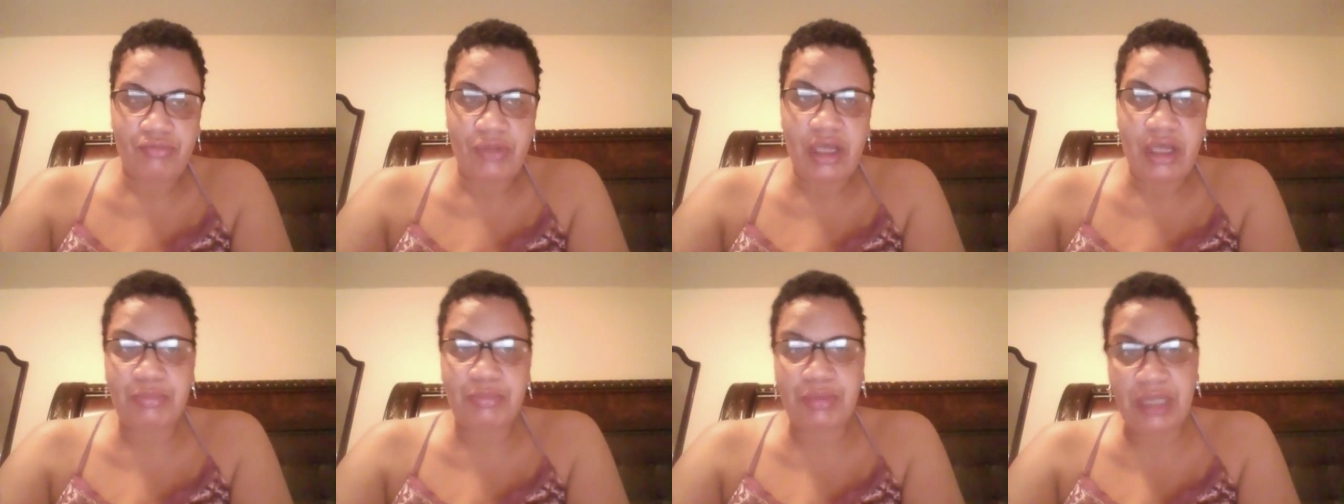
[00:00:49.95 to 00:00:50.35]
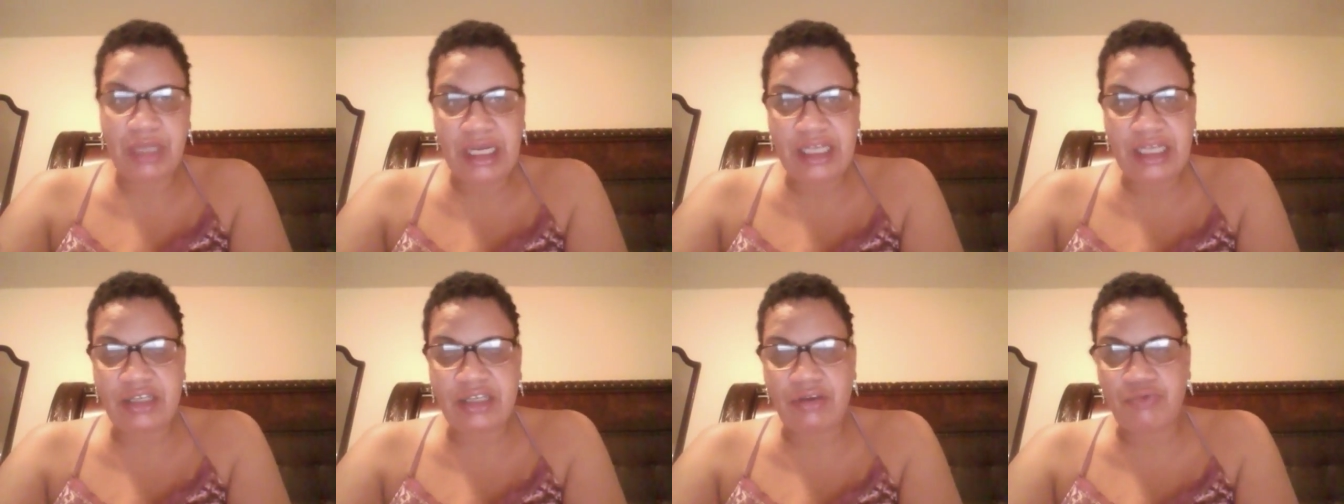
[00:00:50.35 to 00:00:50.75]
in
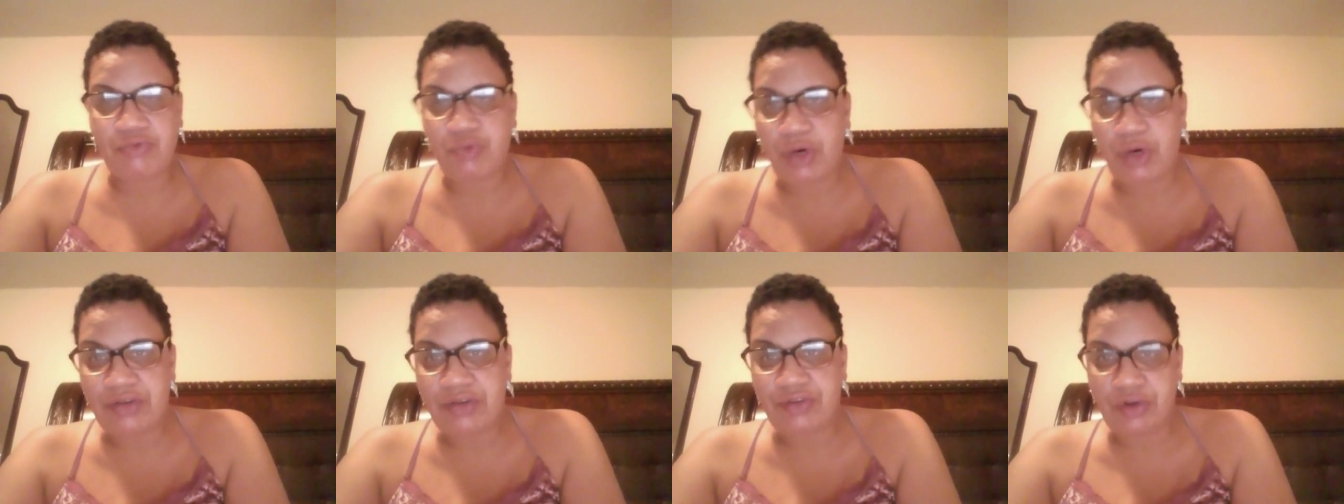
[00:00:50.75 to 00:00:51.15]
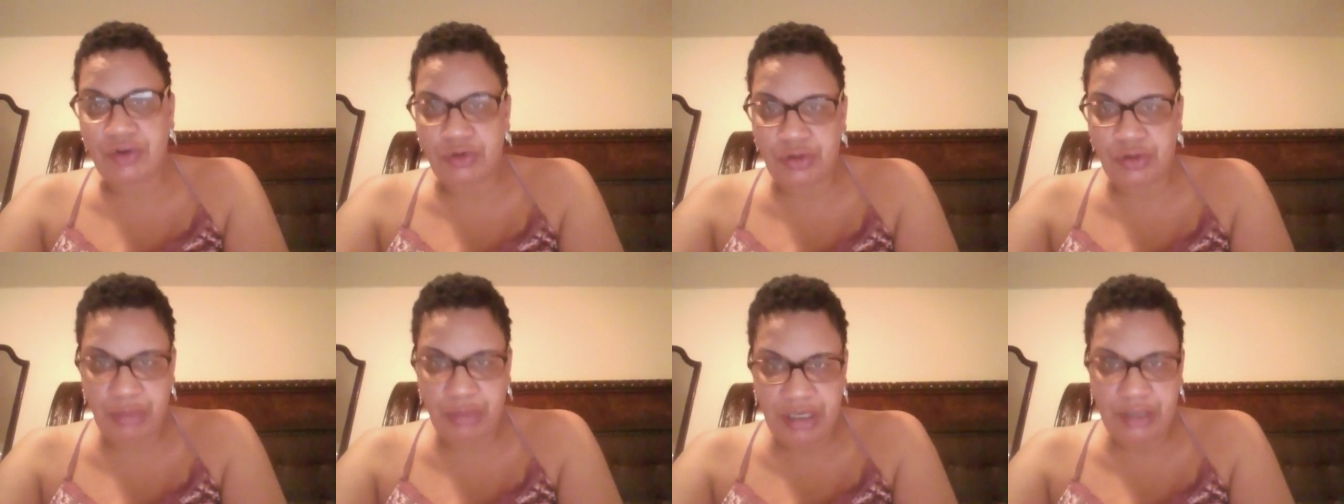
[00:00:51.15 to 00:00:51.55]
place of one of
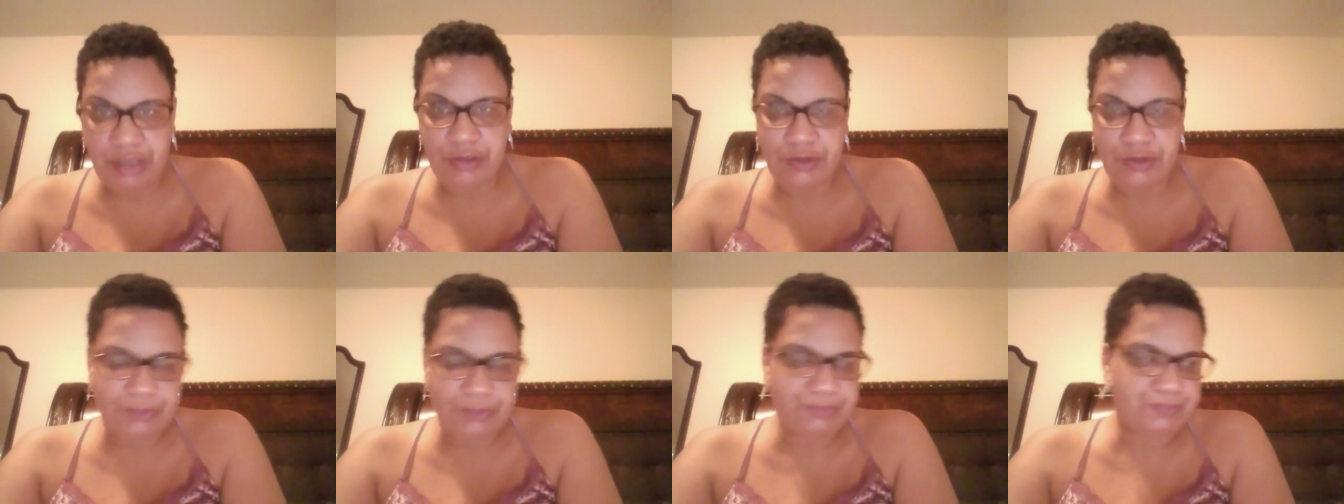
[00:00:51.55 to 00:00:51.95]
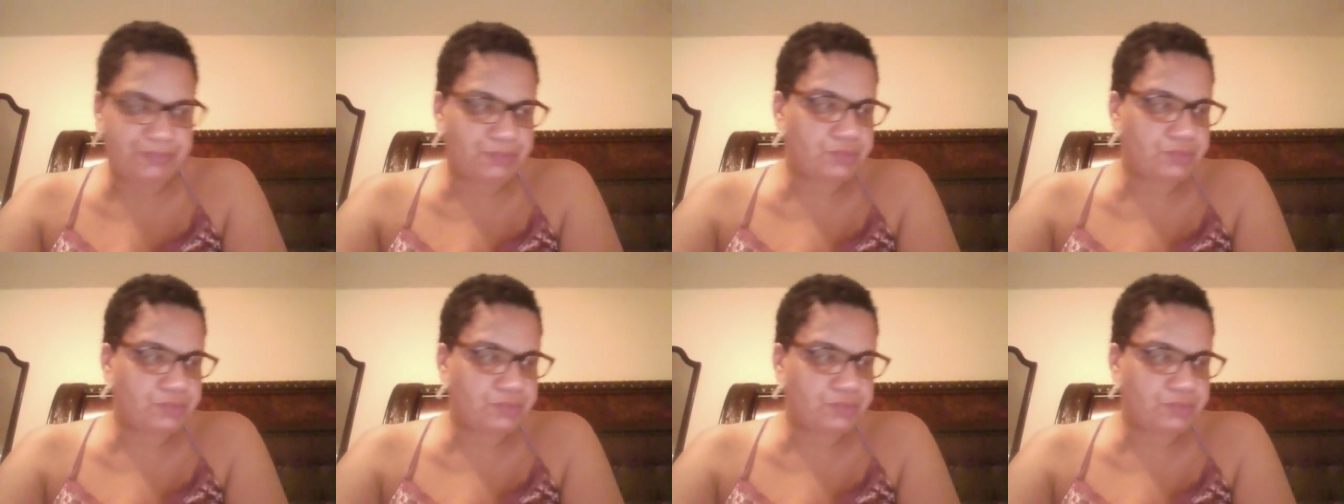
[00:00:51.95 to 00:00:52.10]
those meals.